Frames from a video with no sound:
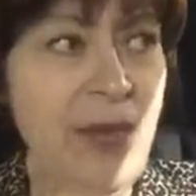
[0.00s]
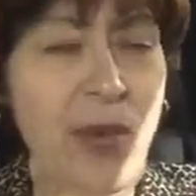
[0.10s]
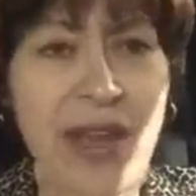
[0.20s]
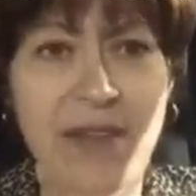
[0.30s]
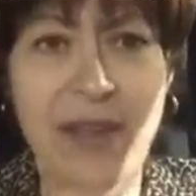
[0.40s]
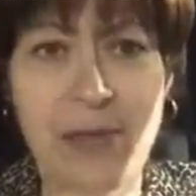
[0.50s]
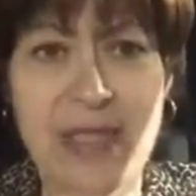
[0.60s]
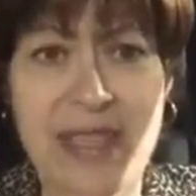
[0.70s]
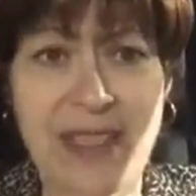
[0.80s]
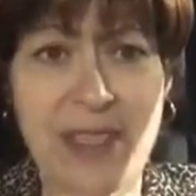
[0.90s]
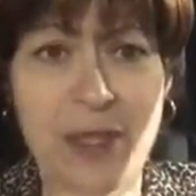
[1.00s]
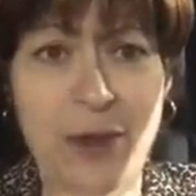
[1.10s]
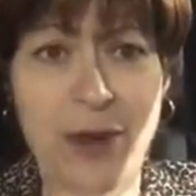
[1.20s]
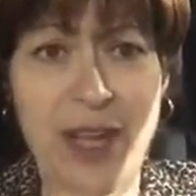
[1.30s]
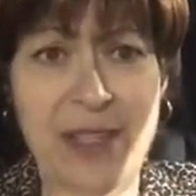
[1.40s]
right if I was nailed to the
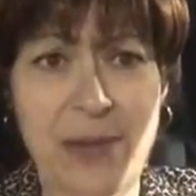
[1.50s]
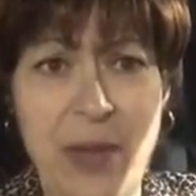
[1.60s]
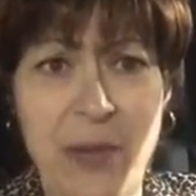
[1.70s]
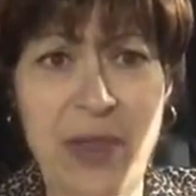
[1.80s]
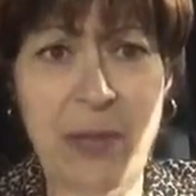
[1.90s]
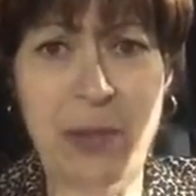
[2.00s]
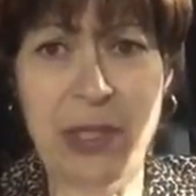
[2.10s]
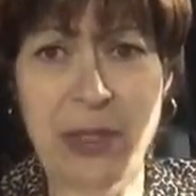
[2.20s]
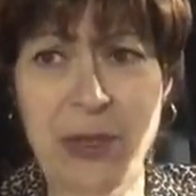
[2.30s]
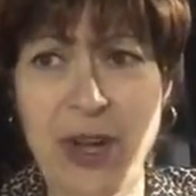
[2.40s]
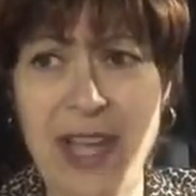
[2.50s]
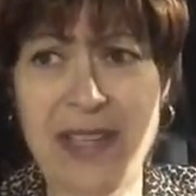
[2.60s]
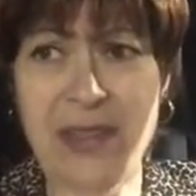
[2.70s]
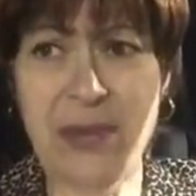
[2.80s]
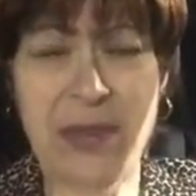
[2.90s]
cross, right where they put the
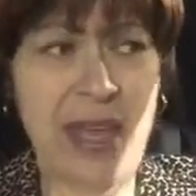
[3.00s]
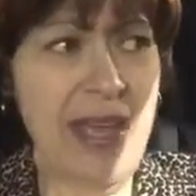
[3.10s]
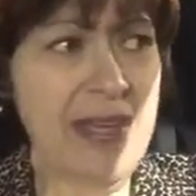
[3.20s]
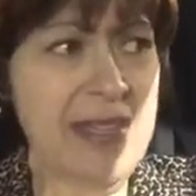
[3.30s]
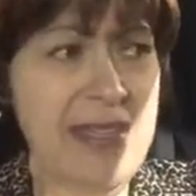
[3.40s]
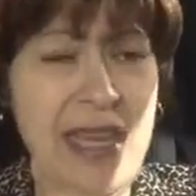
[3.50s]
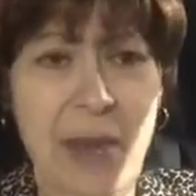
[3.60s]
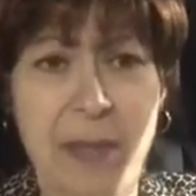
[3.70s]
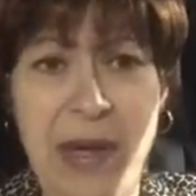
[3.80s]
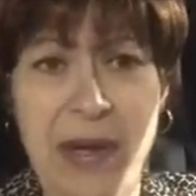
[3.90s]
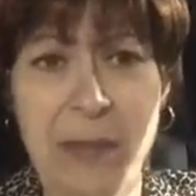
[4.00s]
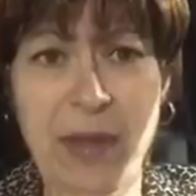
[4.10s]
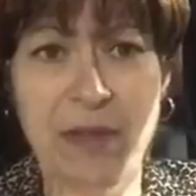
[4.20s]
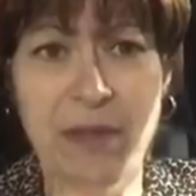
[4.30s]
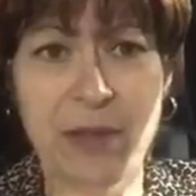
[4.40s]
cross through that top part of
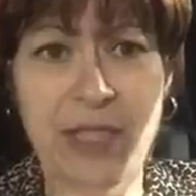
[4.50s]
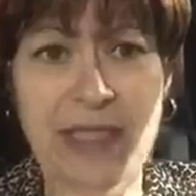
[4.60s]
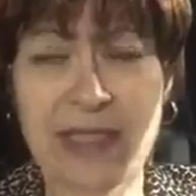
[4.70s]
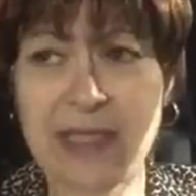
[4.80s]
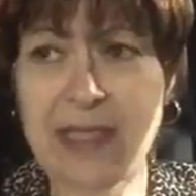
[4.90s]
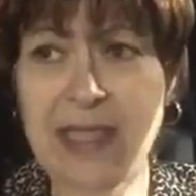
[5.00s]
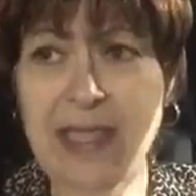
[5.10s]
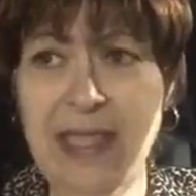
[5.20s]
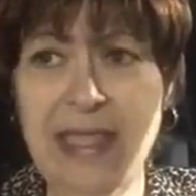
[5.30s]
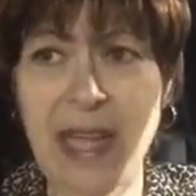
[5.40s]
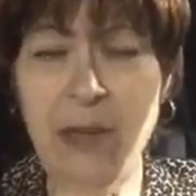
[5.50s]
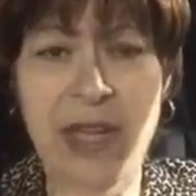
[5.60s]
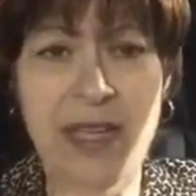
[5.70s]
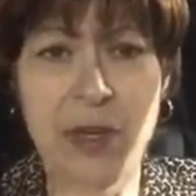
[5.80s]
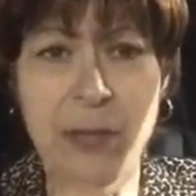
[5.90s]
my foot, not
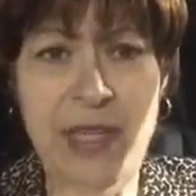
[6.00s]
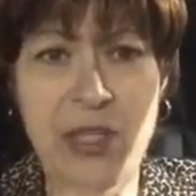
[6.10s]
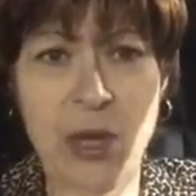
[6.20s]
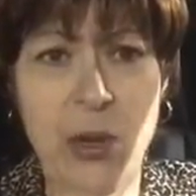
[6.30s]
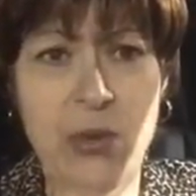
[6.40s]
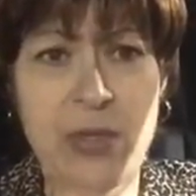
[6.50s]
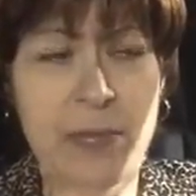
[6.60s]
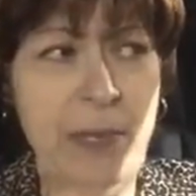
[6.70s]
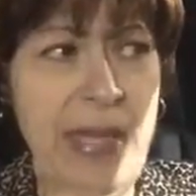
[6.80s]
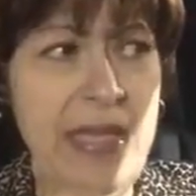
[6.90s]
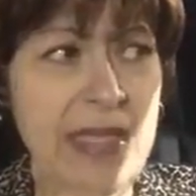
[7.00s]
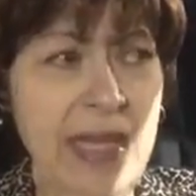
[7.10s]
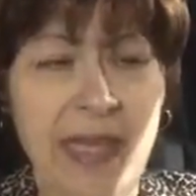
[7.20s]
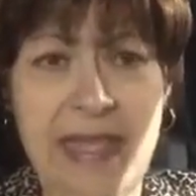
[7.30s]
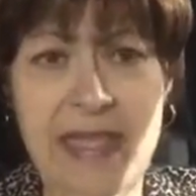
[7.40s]
right near my toes, but
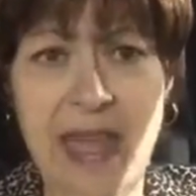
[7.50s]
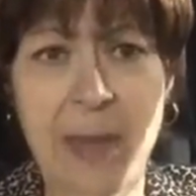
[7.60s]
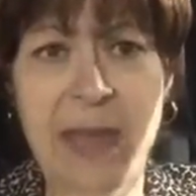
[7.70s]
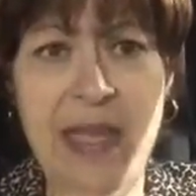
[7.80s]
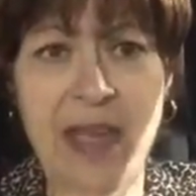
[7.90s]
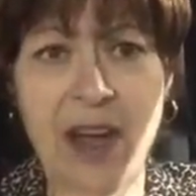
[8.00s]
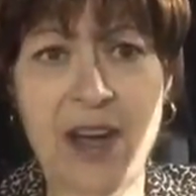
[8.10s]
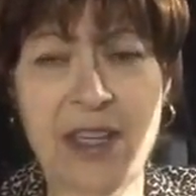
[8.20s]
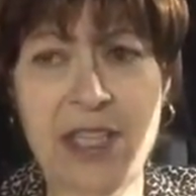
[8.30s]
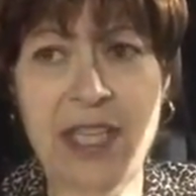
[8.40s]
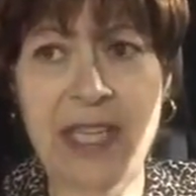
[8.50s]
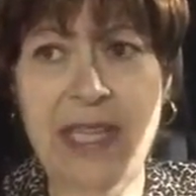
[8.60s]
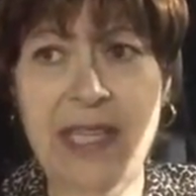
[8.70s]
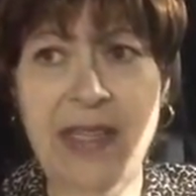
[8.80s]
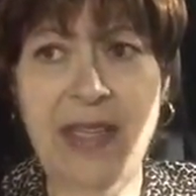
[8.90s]
like the top of the arch
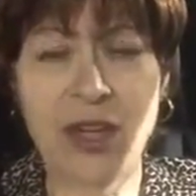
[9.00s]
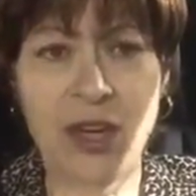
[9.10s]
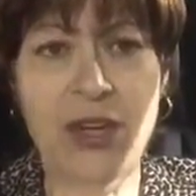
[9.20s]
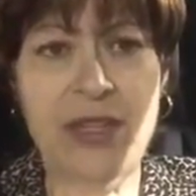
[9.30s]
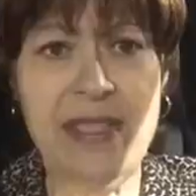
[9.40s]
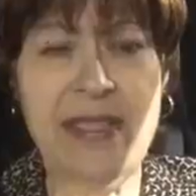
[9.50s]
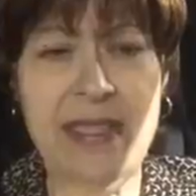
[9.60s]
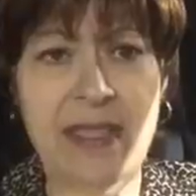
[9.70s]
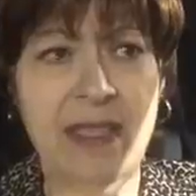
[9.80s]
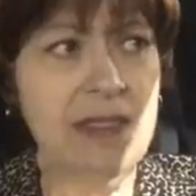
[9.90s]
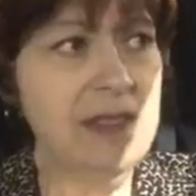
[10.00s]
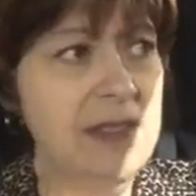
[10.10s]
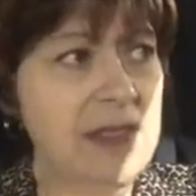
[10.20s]
hurts still.